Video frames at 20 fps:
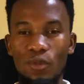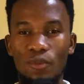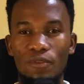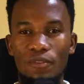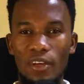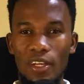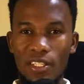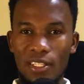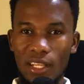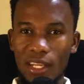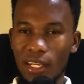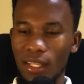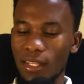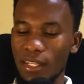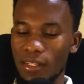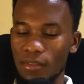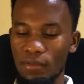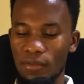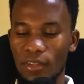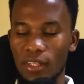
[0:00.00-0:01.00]
investing in
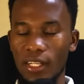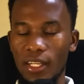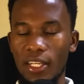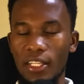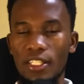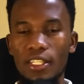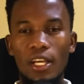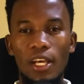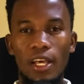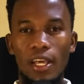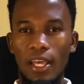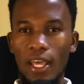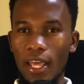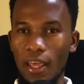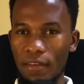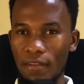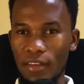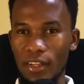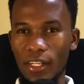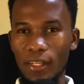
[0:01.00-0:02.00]
this village
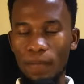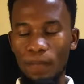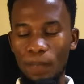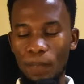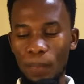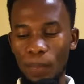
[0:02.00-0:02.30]
heavily.